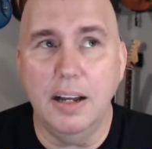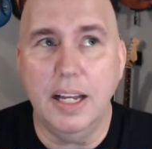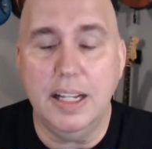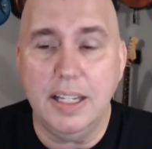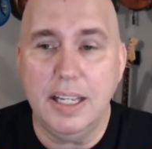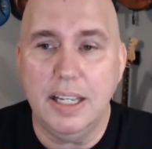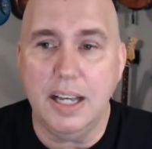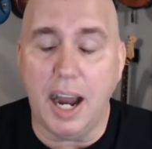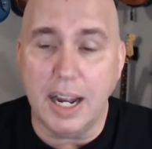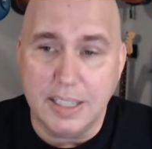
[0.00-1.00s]
in the
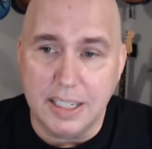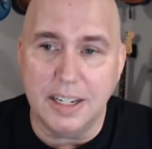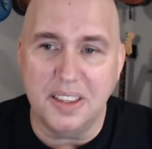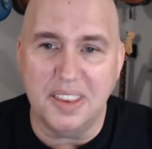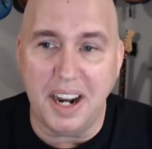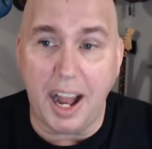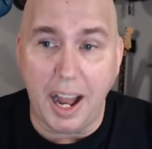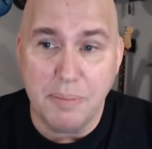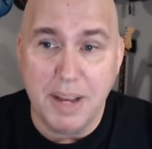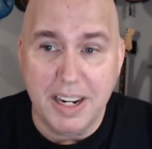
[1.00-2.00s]
idea that
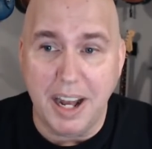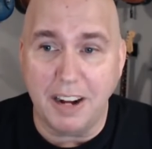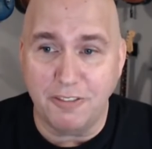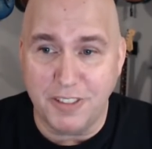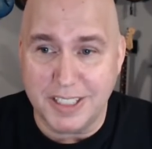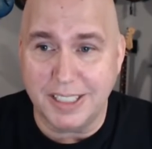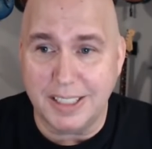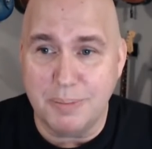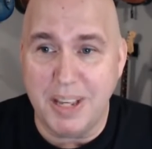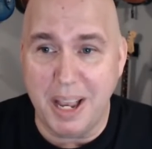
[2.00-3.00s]
I may not
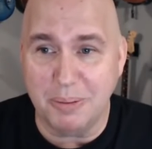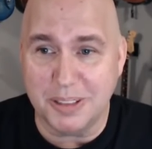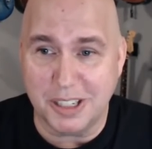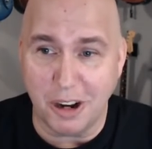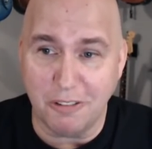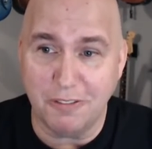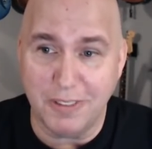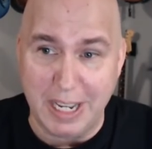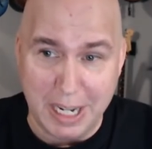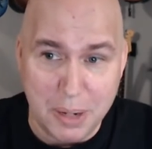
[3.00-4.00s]
physically be able to go
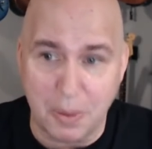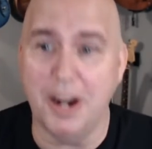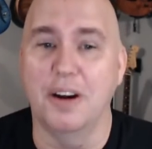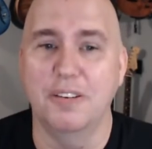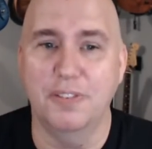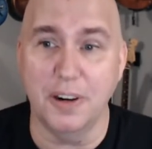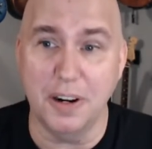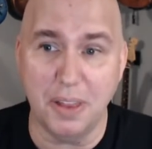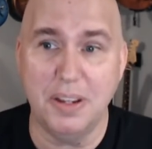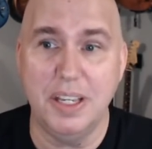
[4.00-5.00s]
anywhere for
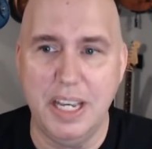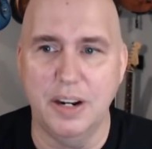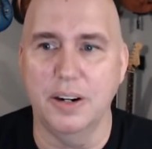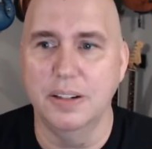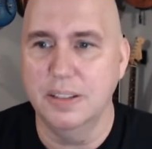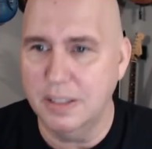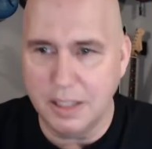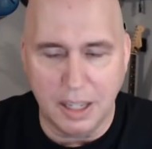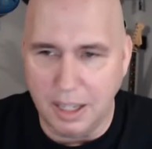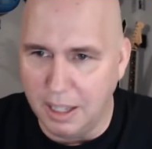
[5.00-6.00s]
another year,
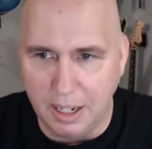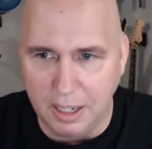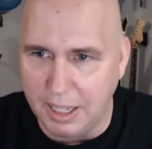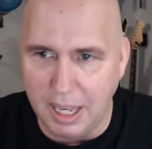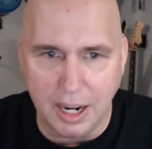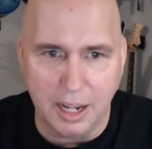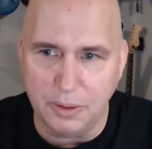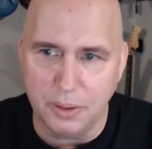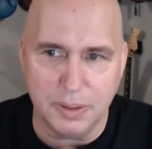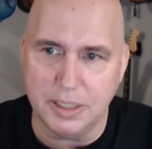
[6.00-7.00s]
and again, I
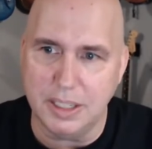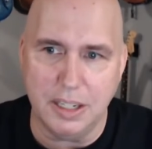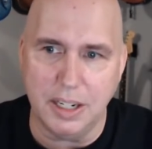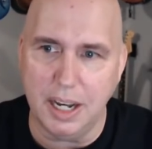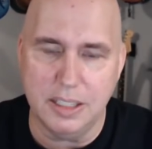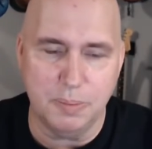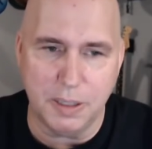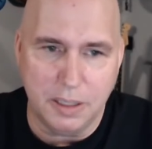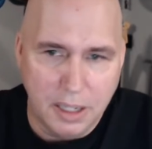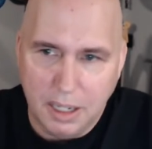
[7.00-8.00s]
don't know what to tell you guys,
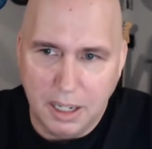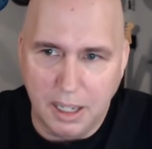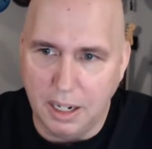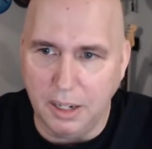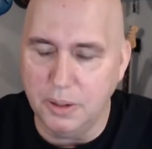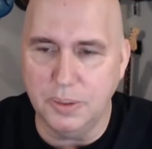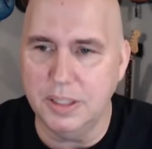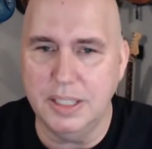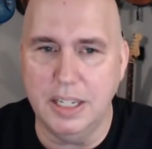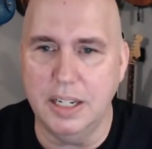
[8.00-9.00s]
but I, I, don't know what
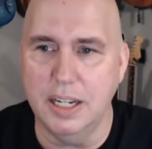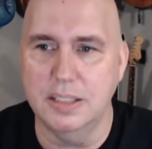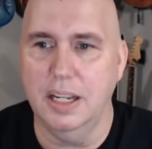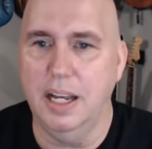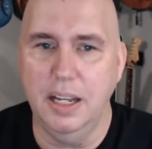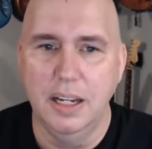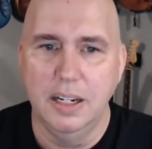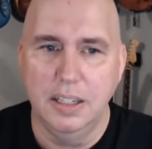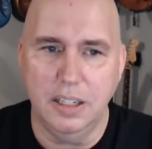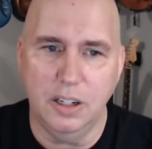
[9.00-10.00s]
to tell you guys. I,
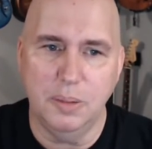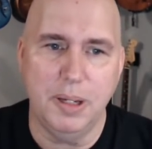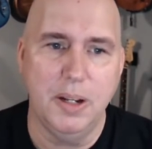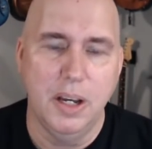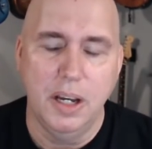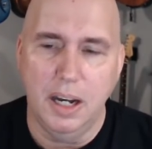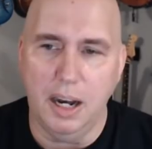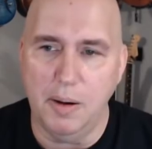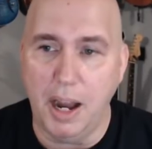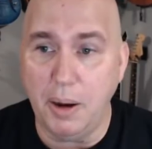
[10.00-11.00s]
you know what I mean?
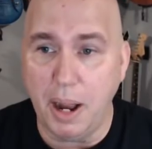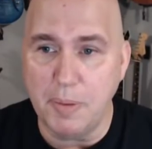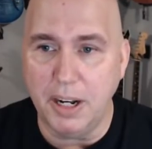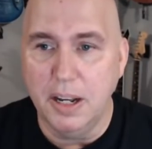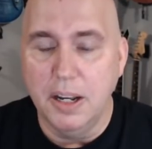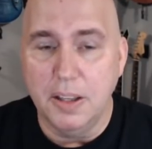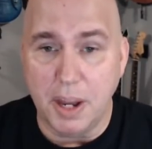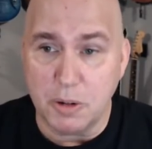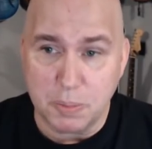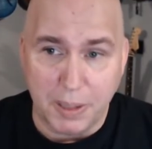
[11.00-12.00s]
Uh, I, I, mean,
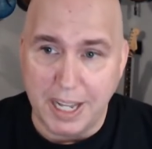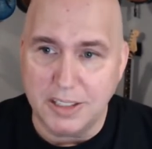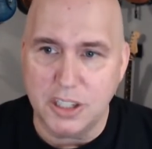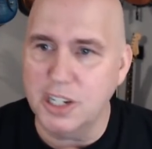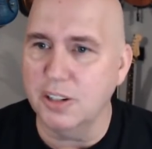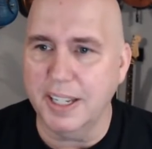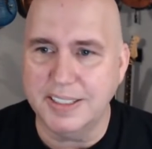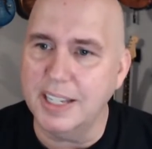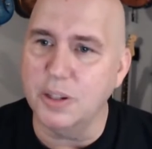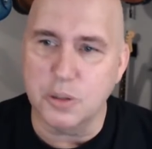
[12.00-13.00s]
there was plans this year, like I
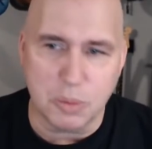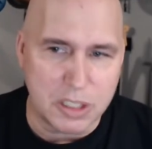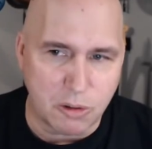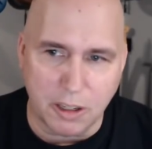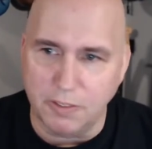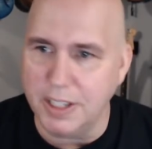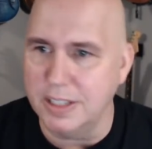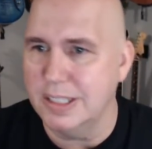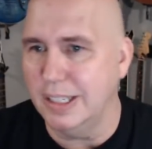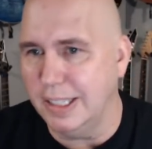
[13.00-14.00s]
said, those restring
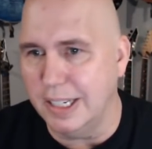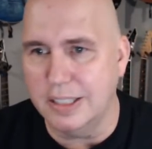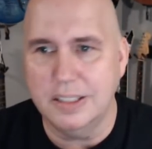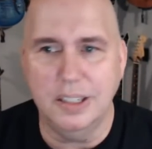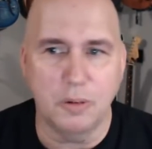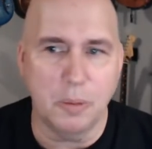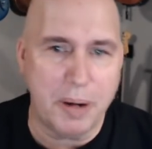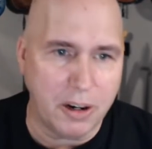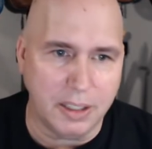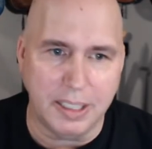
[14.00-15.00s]
events, clinics, you know,
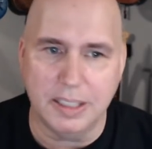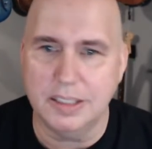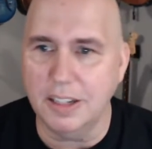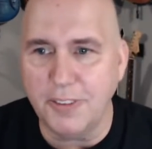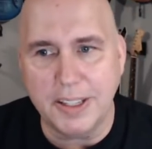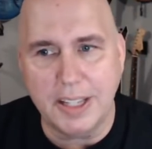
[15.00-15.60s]
repair clinics, stuff like